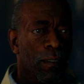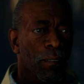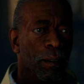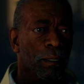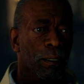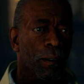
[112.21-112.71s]

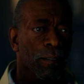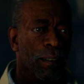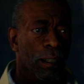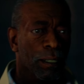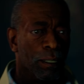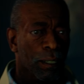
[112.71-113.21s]
after serving
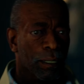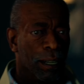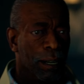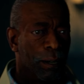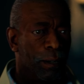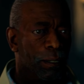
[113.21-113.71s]
as the
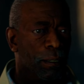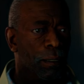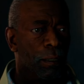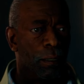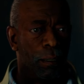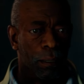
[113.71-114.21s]
Seder.
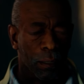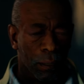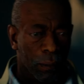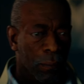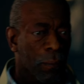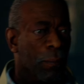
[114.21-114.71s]

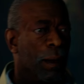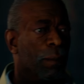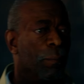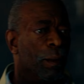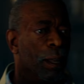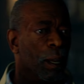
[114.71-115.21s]
It might
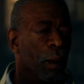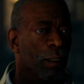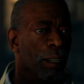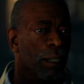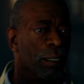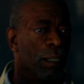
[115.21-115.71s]
bring you
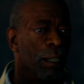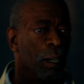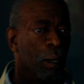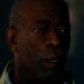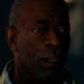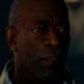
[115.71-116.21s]
the insight
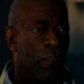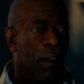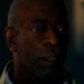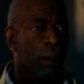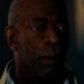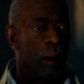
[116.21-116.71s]
you need to
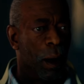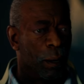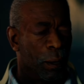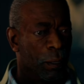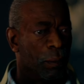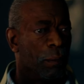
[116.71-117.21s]
find your
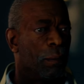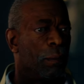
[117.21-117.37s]
daughter.